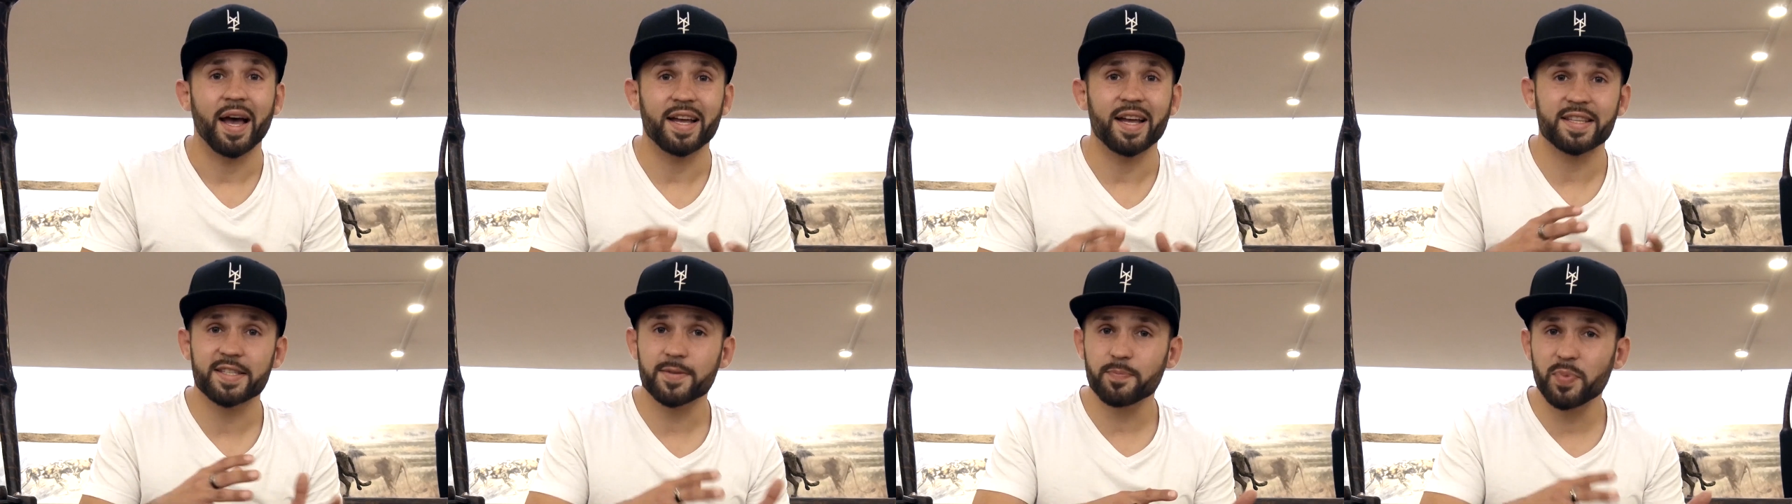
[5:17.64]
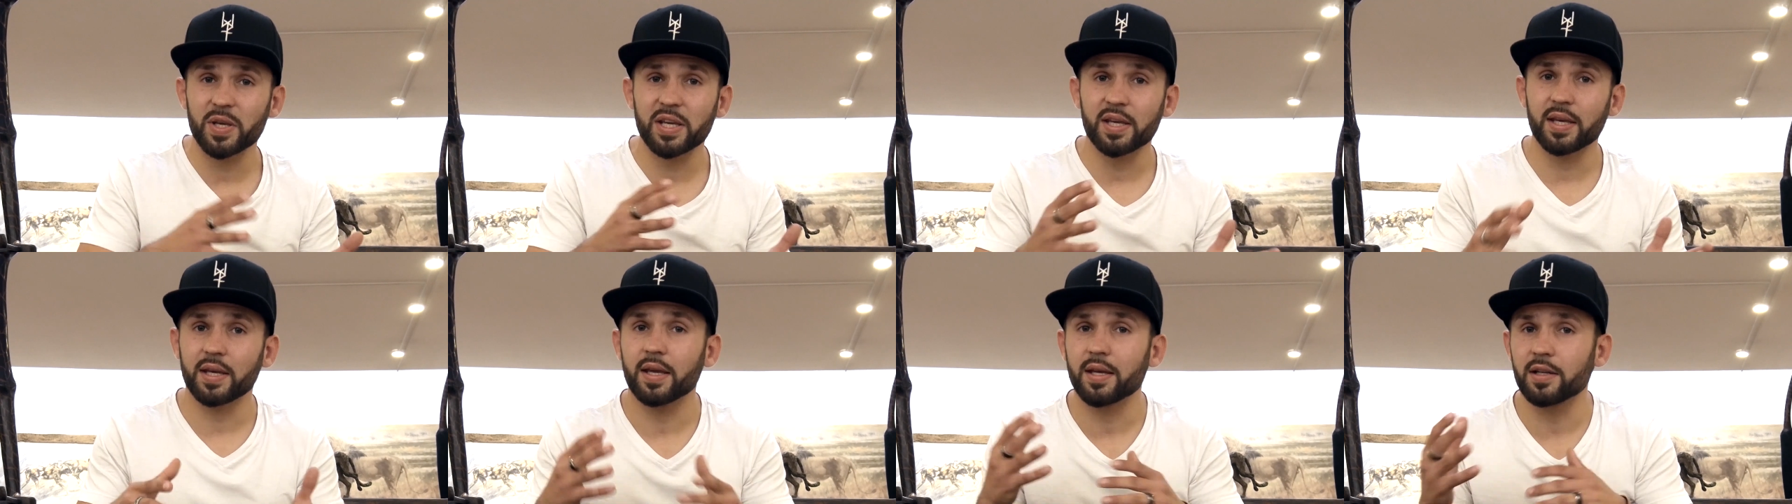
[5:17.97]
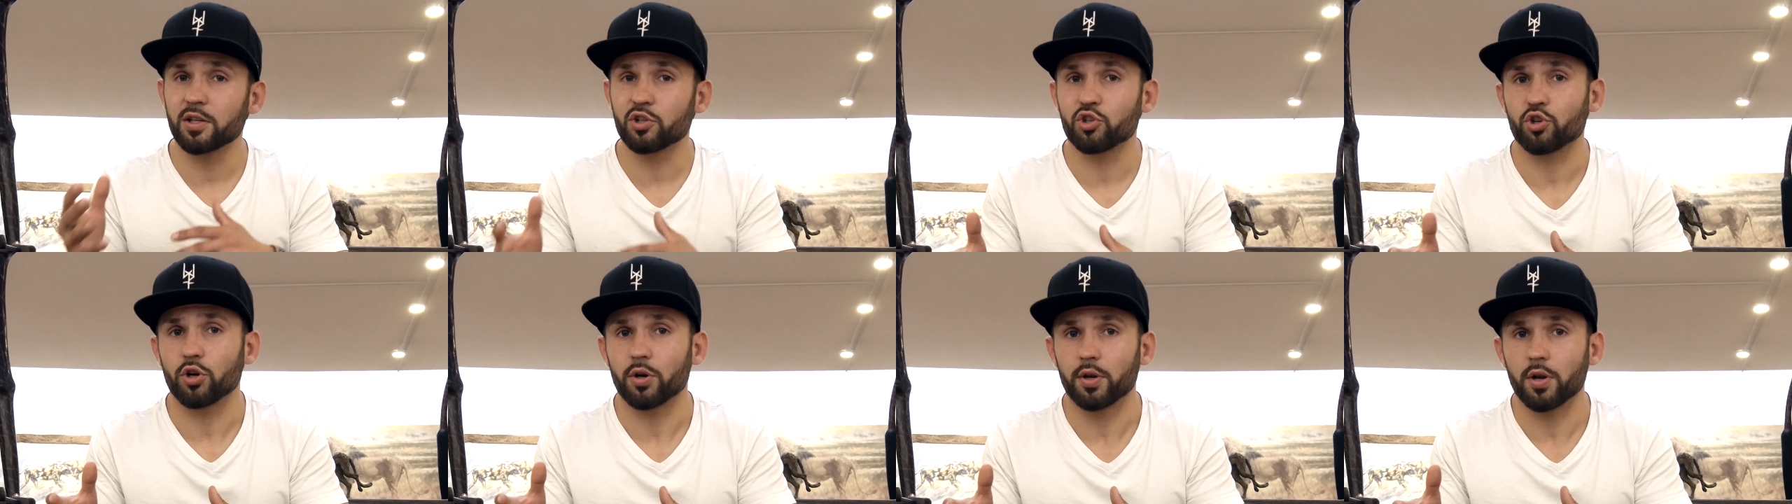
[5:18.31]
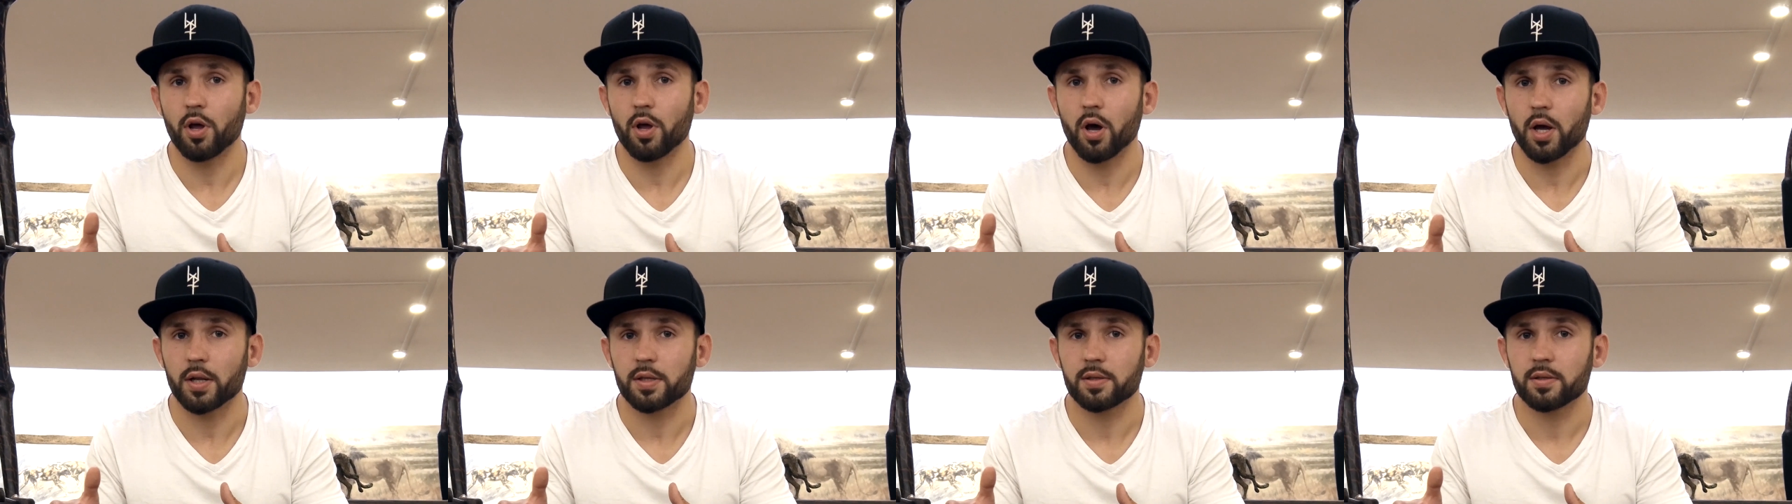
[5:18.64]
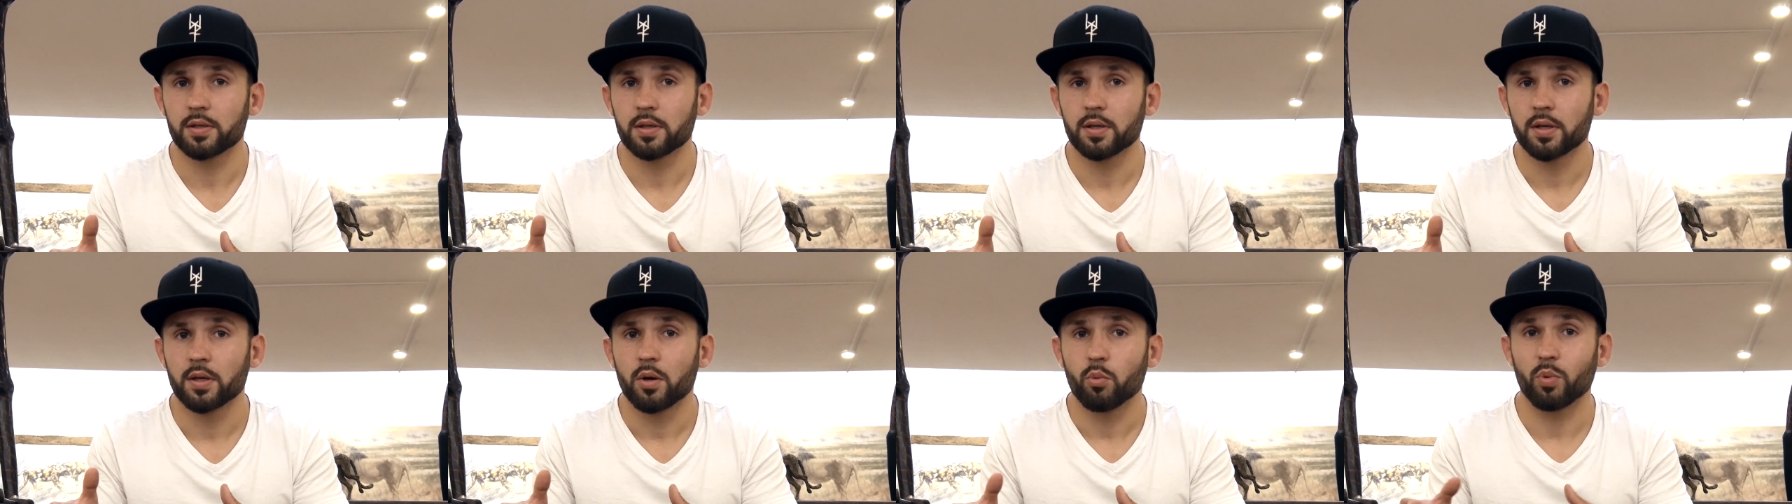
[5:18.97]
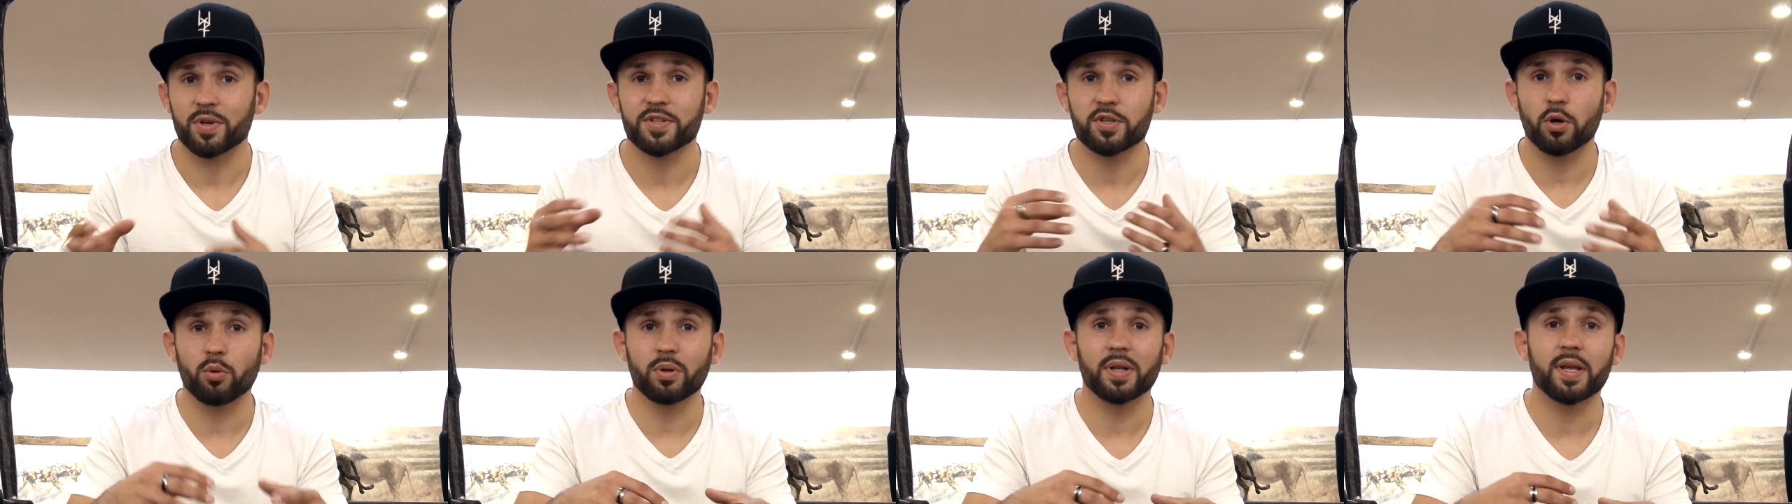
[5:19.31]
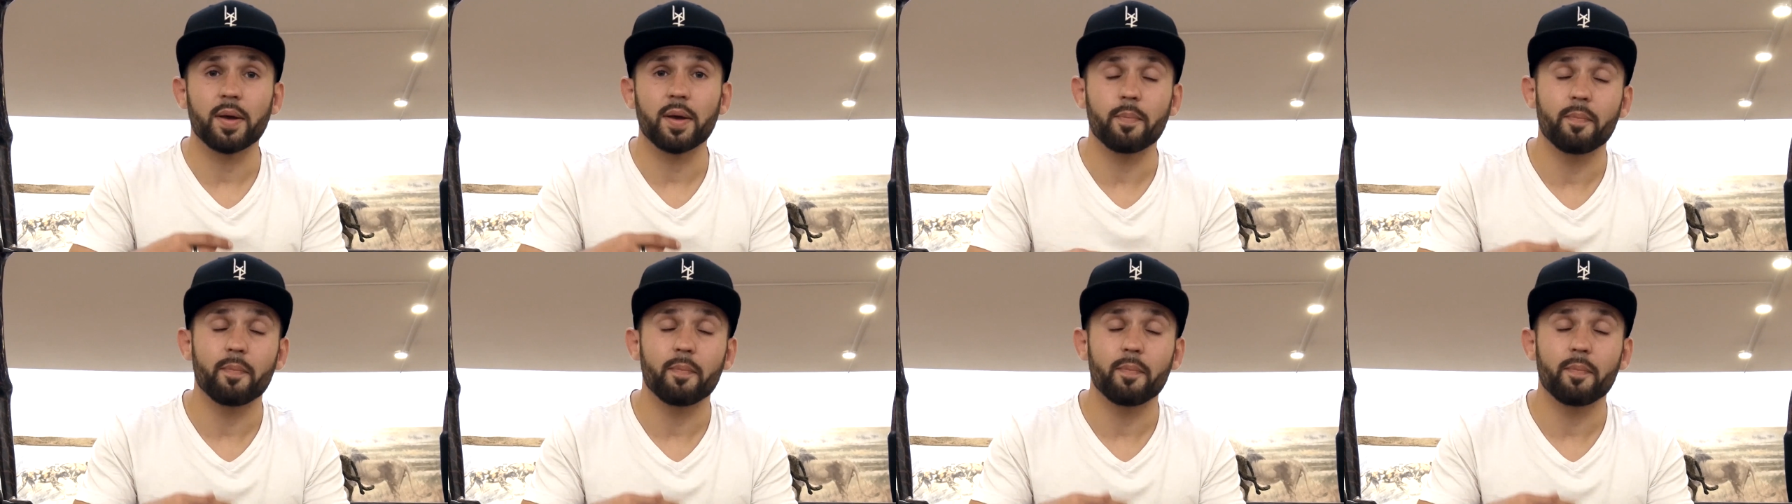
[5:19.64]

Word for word: And speaking English or not was only a